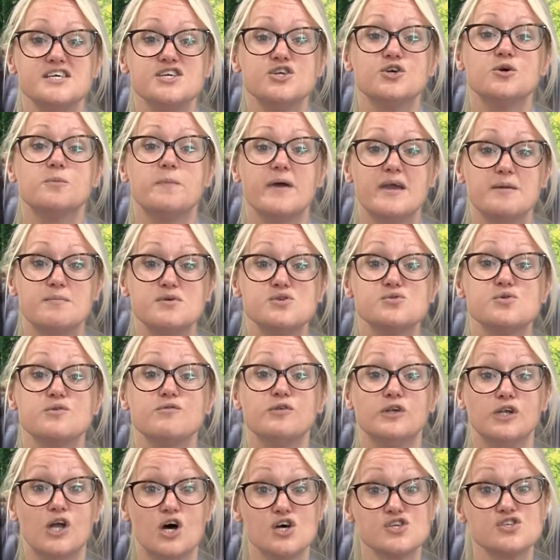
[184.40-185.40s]
your baby to have
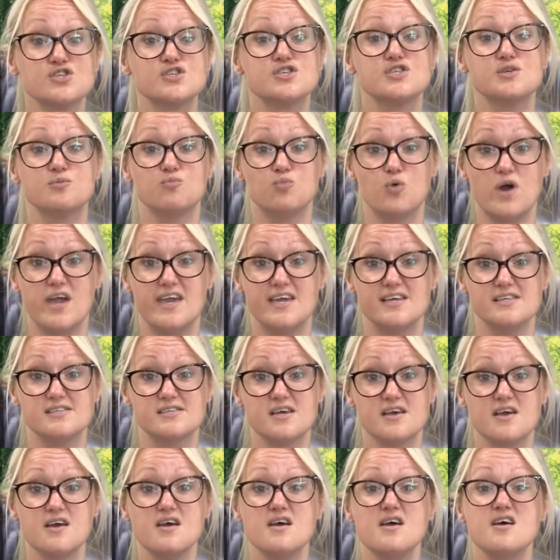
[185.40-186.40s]
lost some weight.
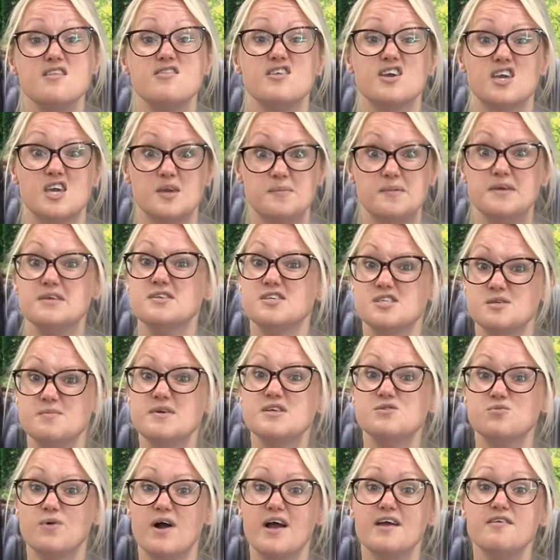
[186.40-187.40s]
The community
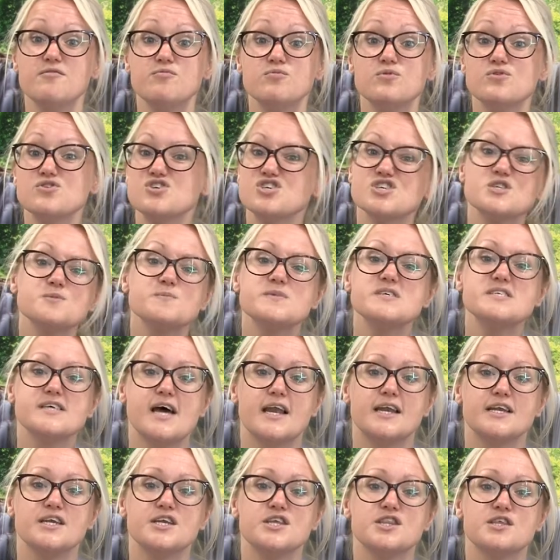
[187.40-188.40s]
midwife will just be
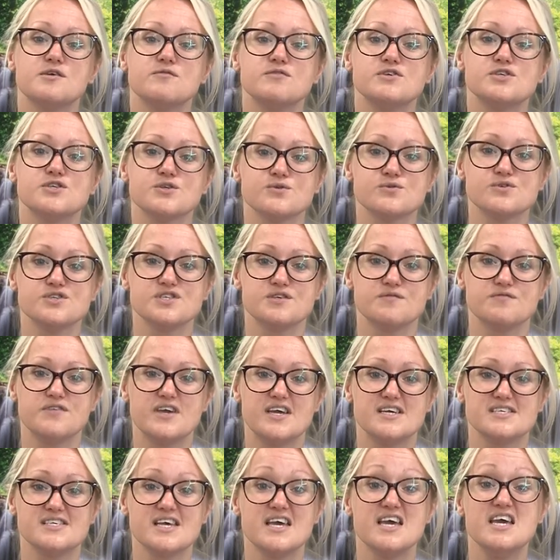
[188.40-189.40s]
telling you the results of
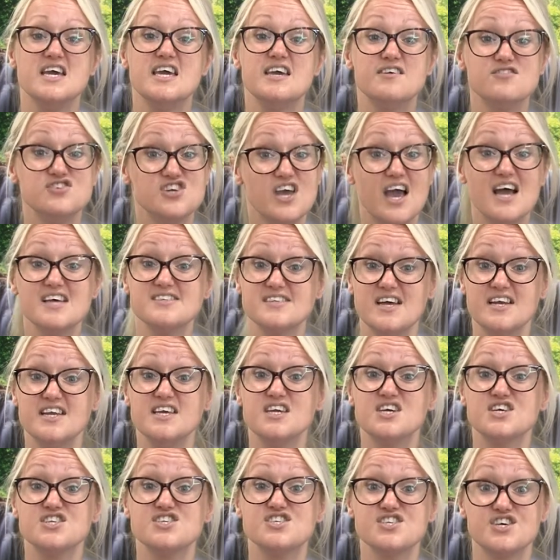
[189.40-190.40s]
this. If she has any
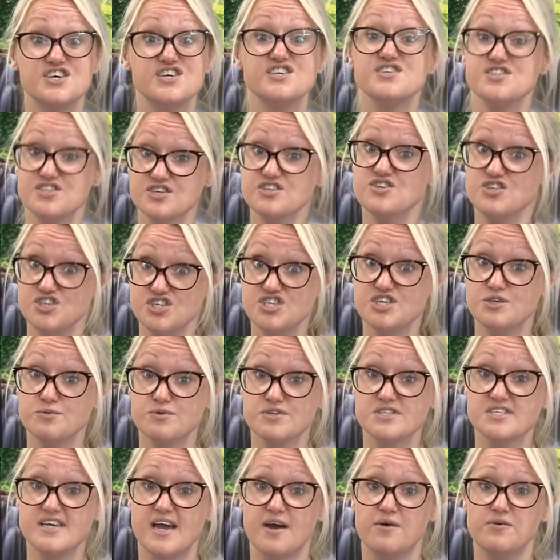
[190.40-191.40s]
concerns, she will
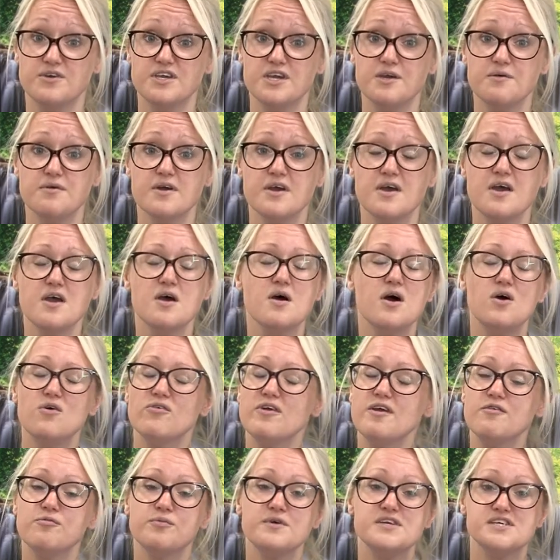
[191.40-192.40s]
tell you, or
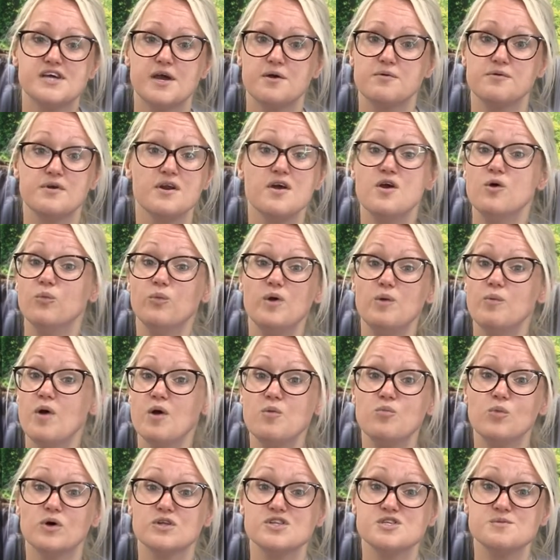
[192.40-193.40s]
if we don't, we
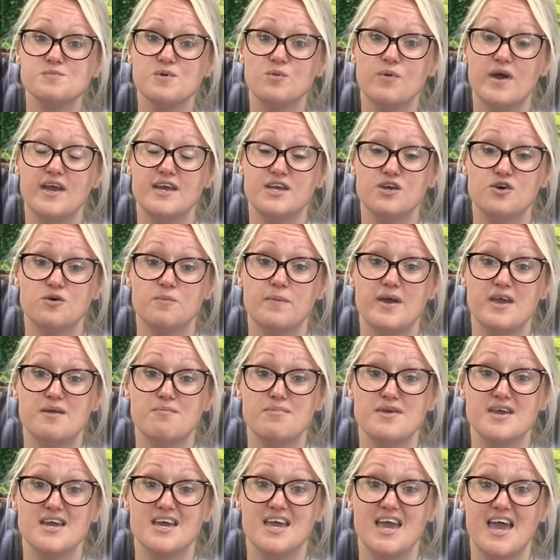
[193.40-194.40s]
won't want to be weighing your
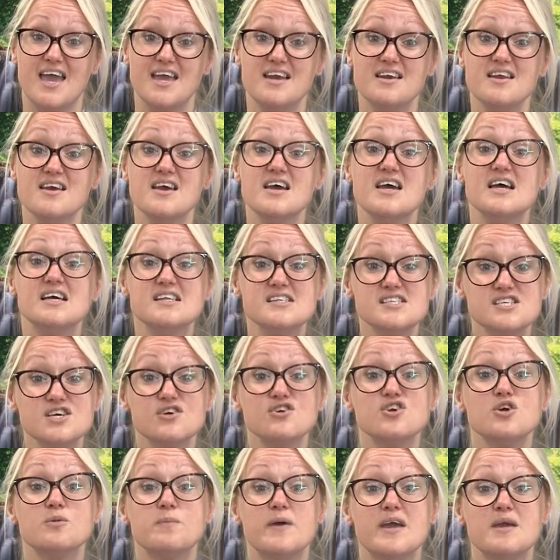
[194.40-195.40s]
baby again until
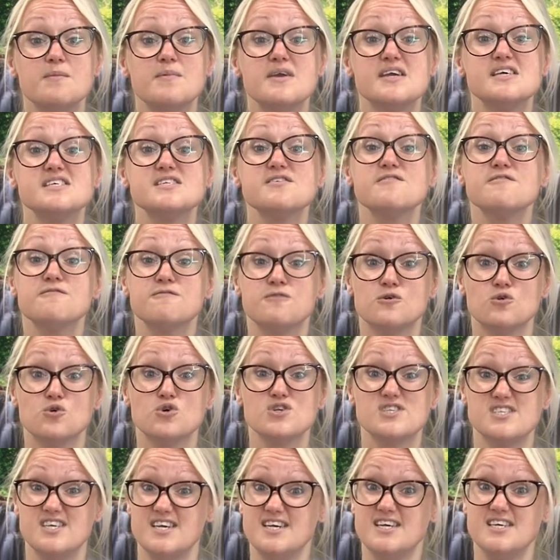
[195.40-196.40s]
your baby is
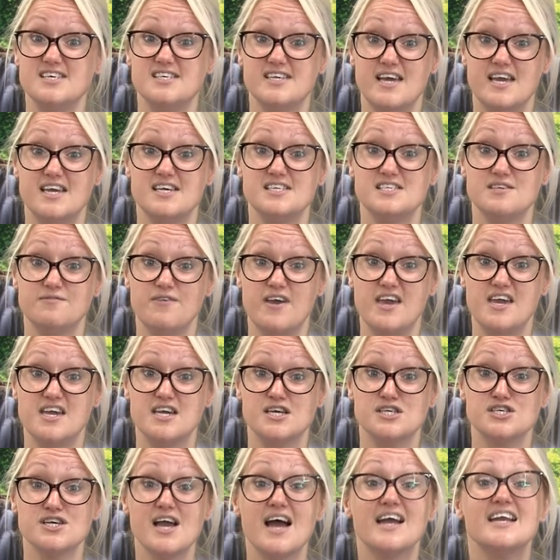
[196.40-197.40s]
14 days of
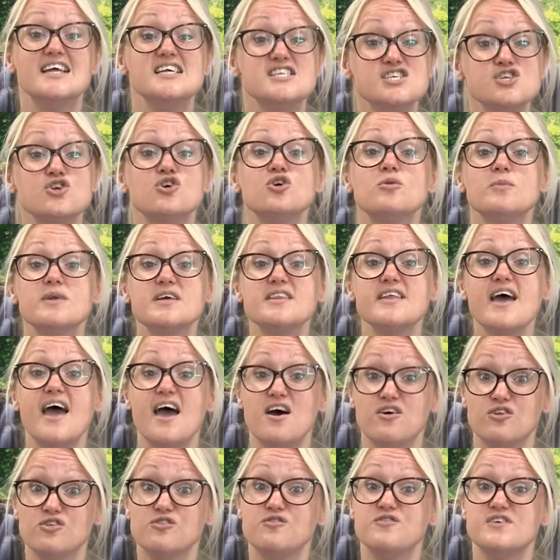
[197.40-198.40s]
age, and it's normally the
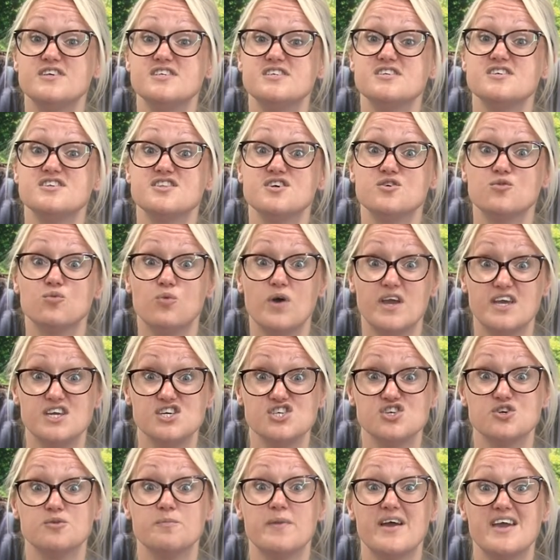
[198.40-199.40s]
health visitor that
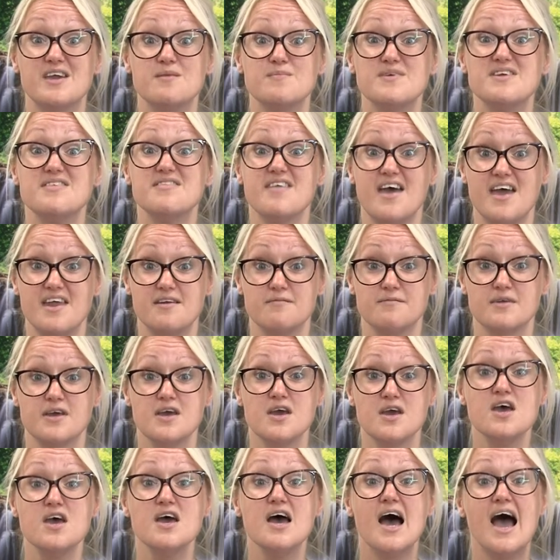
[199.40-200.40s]
weighs your baby then.
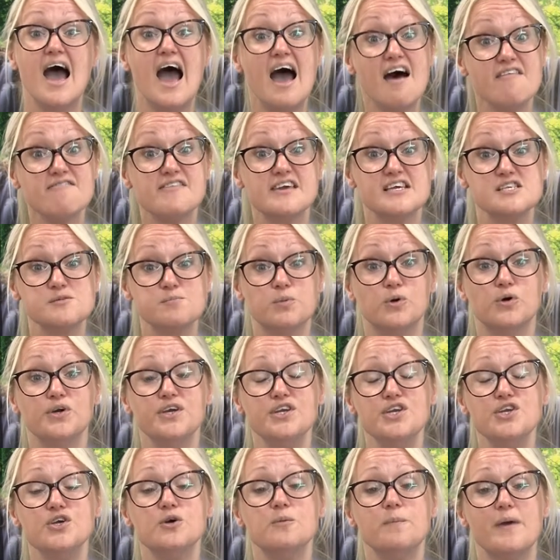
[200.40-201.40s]
At this
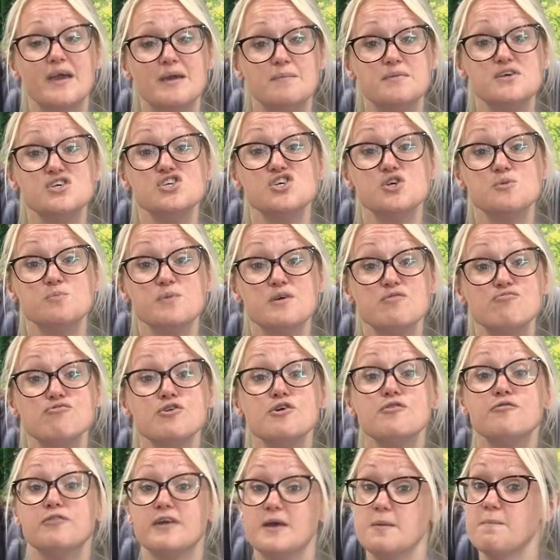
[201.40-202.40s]
point, your baby should be
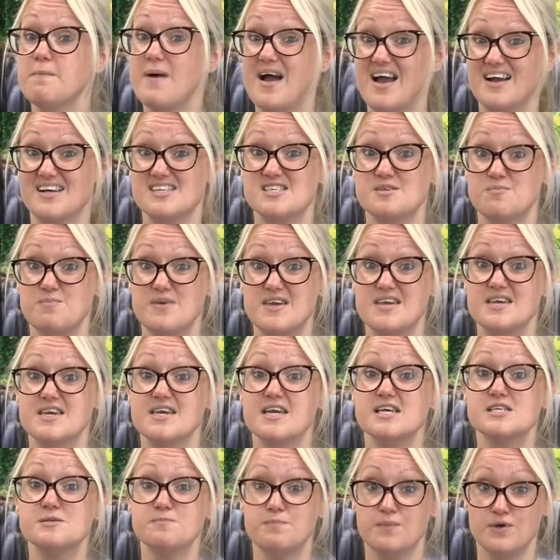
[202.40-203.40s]
roughly back to being
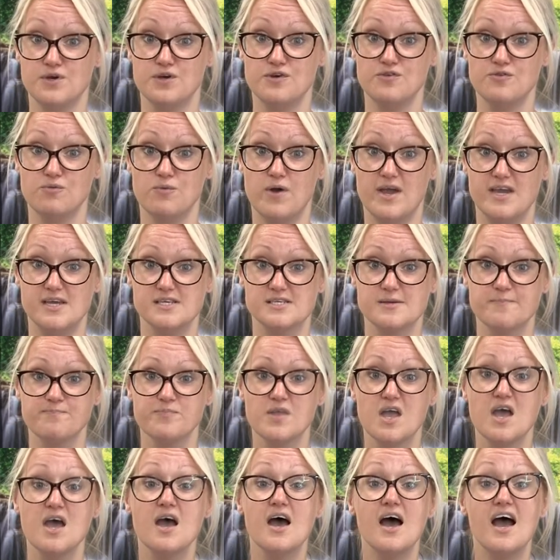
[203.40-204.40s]
its birth weight.
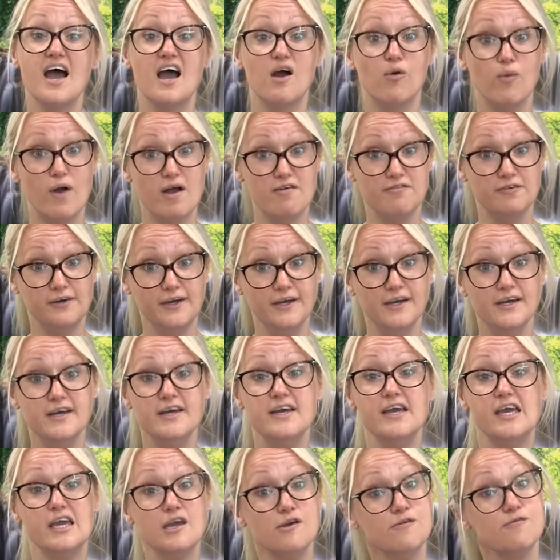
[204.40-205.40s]
However,
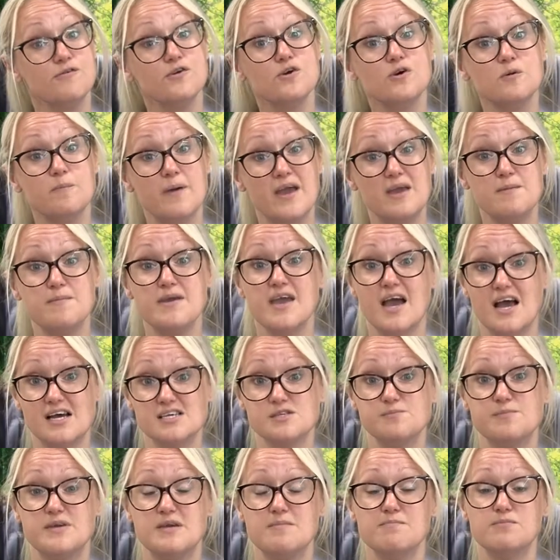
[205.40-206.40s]
if your baby has
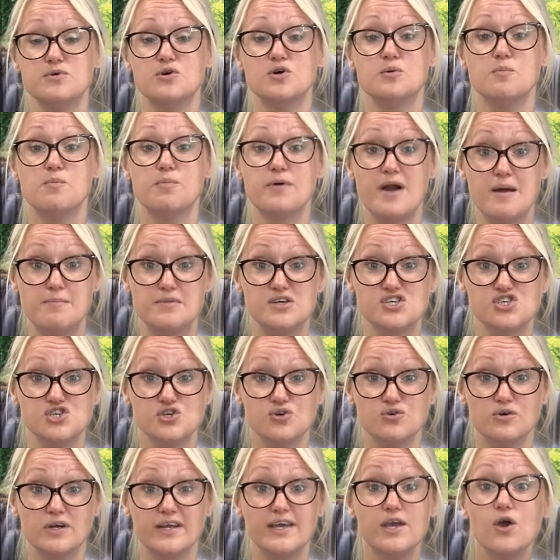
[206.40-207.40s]
been born
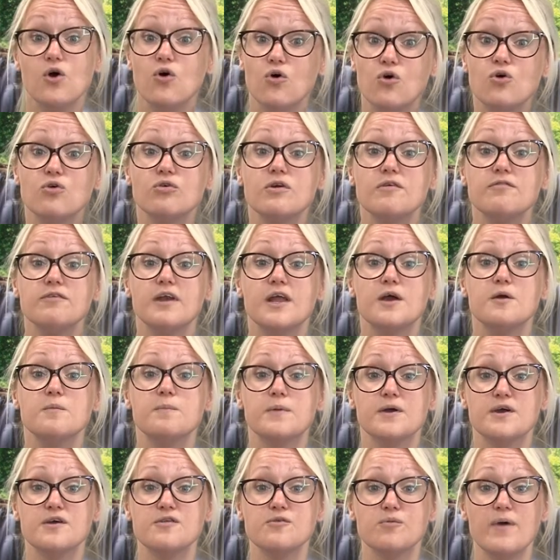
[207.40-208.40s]
prematurely or of low
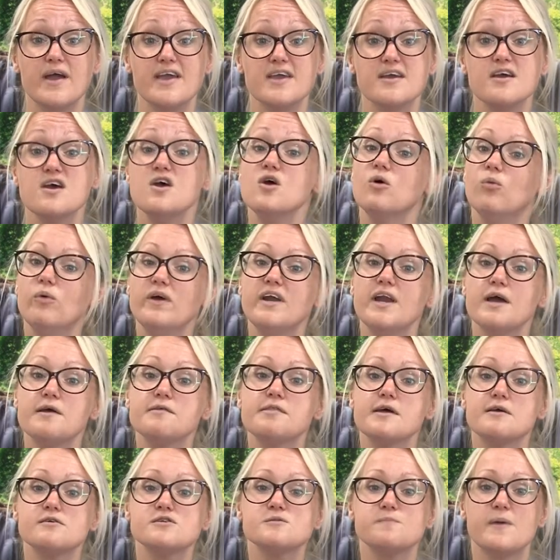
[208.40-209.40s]
birth weight, we know
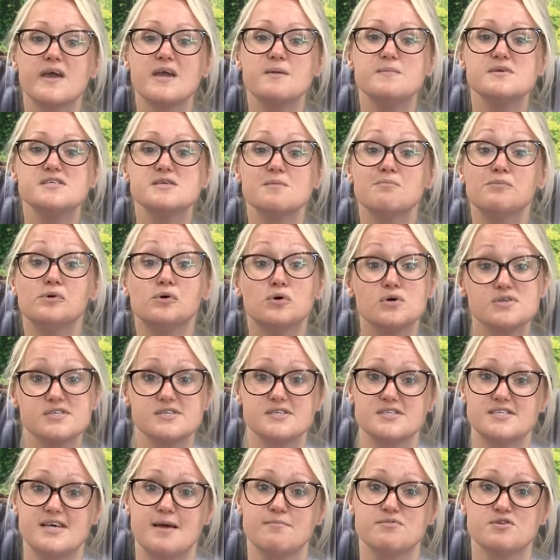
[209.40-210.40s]
those babies are more
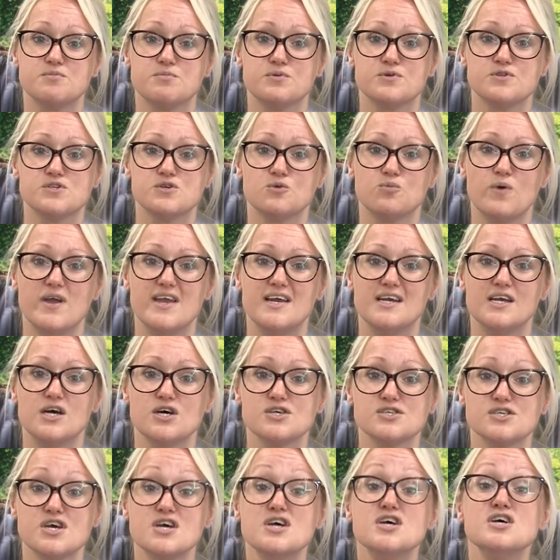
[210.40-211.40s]
susceptible to weight
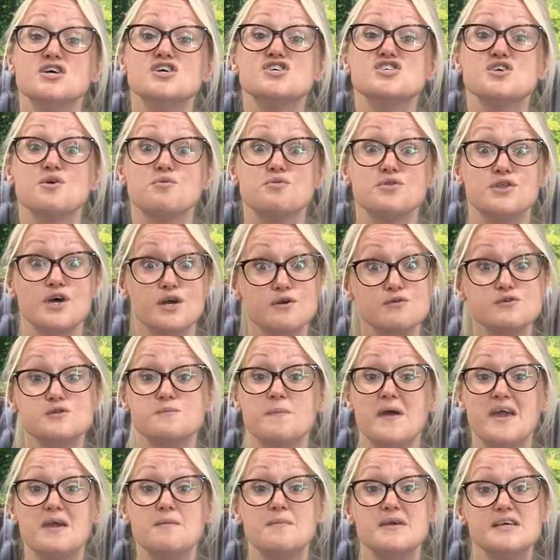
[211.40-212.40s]
loss, so those
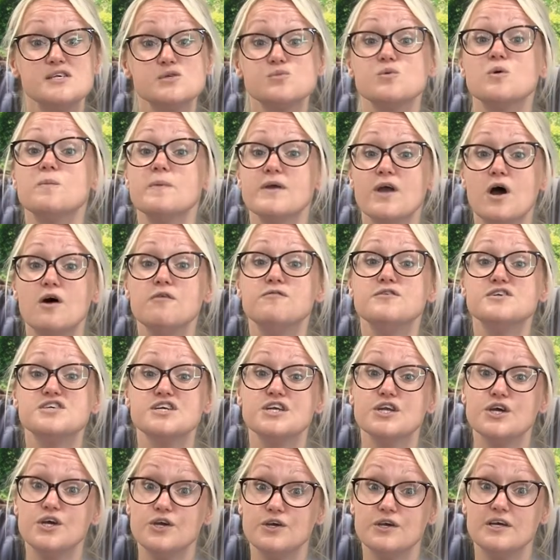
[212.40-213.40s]
babies will be offered
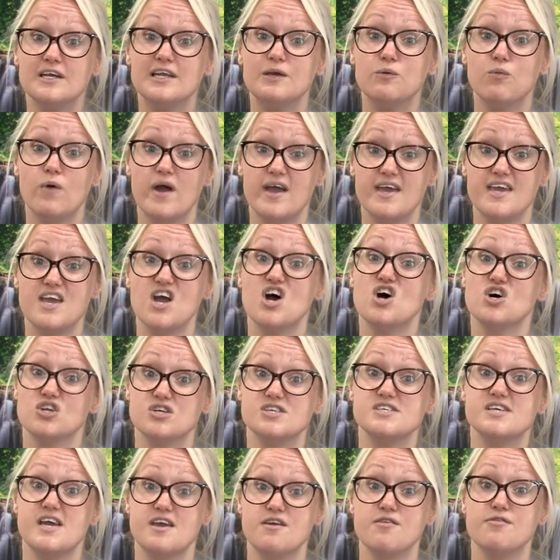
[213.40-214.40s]
an early weigh on
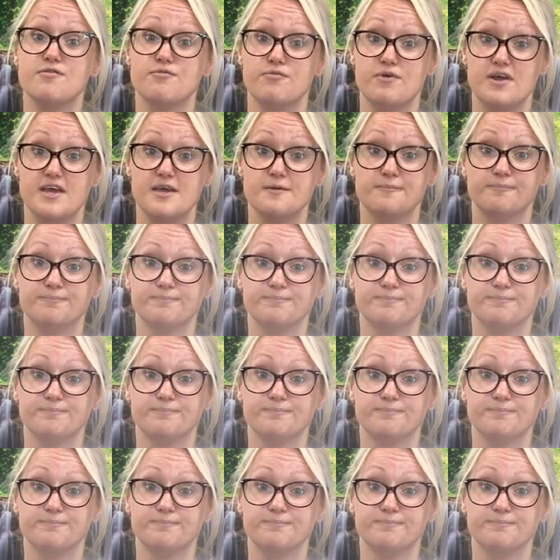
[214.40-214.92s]
day 3.